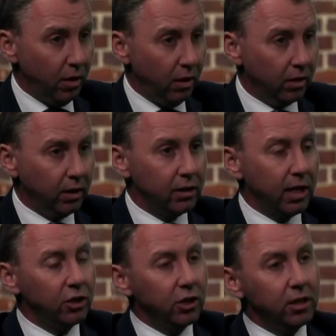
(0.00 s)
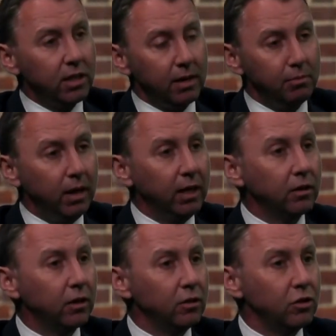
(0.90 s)
market is actually 10
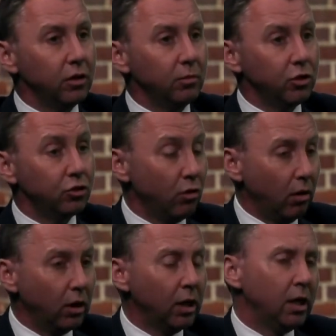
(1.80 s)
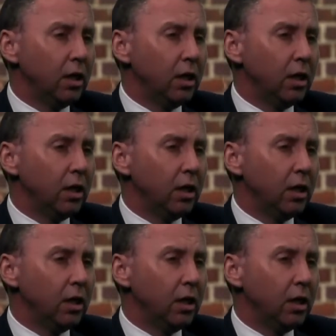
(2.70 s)
million consumers strong.